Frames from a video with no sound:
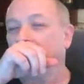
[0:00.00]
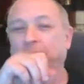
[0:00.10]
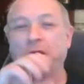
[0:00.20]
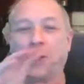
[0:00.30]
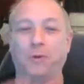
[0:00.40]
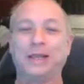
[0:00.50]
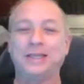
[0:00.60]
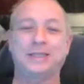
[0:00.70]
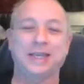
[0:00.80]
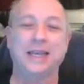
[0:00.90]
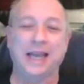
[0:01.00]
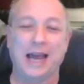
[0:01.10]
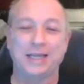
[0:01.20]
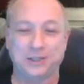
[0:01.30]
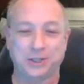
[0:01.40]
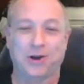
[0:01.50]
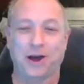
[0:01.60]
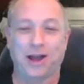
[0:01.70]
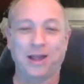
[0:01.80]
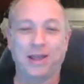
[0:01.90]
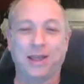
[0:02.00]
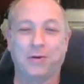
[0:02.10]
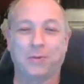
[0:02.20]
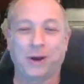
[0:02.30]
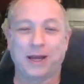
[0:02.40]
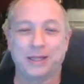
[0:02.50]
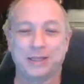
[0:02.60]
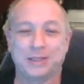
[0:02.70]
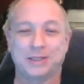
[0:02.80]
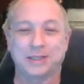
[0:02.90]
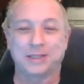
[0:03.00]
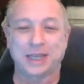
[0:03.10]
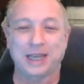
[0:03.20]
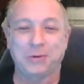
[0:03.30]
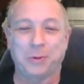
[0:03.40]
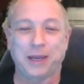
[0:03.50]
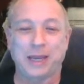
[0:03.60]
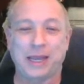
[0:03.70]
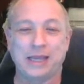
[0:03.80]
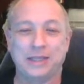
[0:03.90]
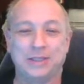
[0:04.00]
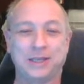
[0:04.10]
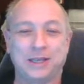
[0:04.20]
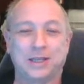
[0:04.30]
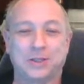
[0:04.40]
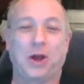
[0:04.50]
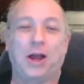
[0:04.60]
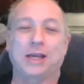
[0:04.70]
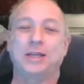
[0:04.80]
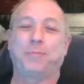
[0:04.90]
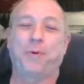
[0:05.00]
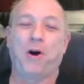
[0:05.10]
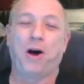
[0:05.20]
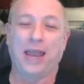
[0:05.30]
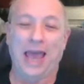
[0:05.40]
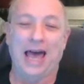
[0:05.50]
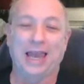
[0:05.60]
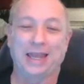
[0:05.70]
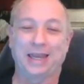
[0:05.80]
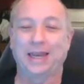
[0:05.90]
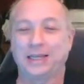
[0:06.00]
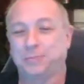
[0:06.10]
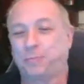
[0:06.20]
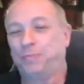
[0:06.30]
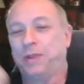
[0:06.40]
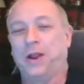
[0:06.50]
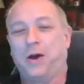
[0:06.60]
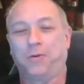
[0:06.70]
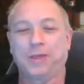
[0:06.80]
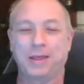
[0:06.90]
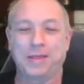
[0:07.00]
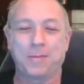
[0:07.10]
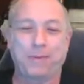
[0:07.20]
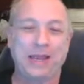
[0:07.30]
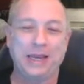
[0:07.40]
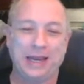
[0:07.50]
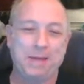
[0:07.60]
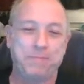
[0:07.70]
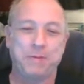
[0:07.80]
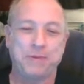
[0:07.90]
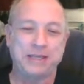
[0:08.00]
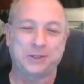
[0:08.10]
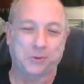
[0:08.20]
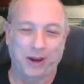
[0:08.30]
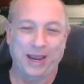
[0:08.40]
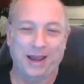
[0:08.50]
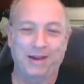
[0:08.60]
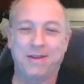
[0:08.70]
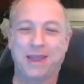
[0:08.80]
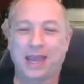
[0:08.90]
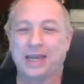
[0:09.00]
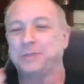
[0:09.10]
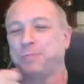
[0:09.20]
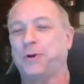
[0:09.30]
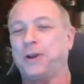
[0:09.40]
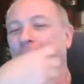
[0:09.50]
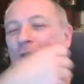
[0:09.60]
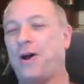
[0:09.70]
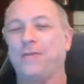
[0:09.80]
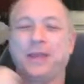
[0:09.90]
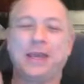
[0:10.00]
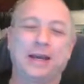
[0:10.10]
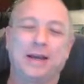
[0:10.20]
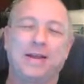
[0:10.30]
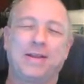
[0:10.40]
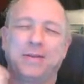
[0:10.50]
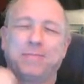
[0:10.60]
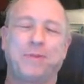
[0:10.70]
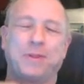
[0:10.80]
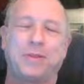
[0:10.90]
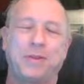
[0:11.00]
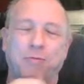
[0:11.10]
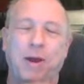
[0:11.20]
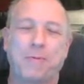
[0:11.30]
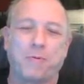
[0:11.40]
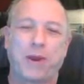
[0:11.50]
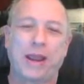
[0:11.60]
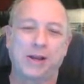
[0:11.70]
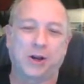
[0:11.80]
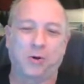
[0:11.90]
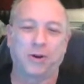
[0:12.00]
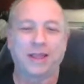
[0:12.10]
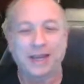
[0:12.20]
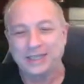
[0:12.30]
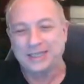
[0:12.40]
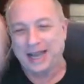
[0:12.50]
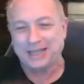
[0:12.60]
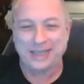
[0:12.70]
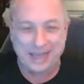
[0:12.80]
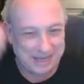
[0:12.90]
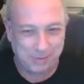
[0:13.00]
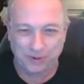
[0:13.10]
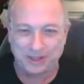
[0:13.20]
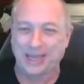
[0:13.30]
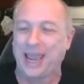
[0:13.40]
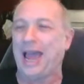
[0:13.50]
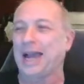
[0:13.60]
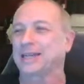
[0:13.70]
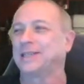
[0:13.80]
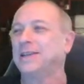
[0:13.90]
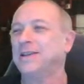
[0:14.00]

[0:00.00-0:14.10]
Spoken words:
The only scene I saw was the scene when he's talking to Paul Allen and he's, they're playing Hip to Be Square and he's putting on the rubber raincoat and then he starts hitting them with the axe.